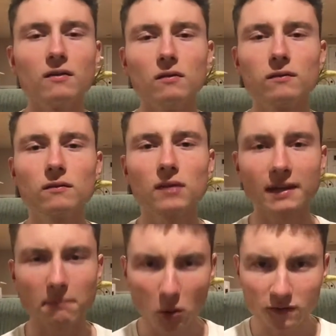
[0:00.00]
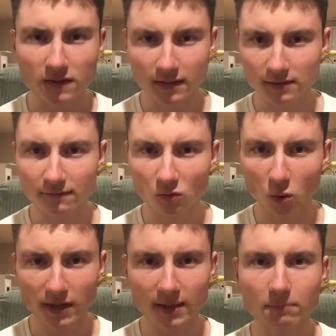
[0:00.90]
and like most things, if you
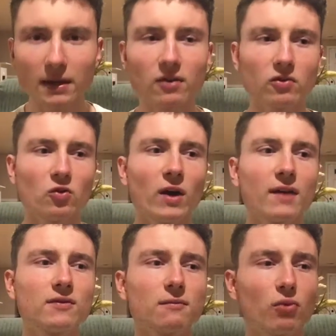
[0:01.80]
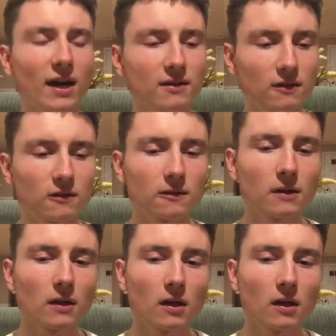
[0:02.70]
want to get better, you have to practice.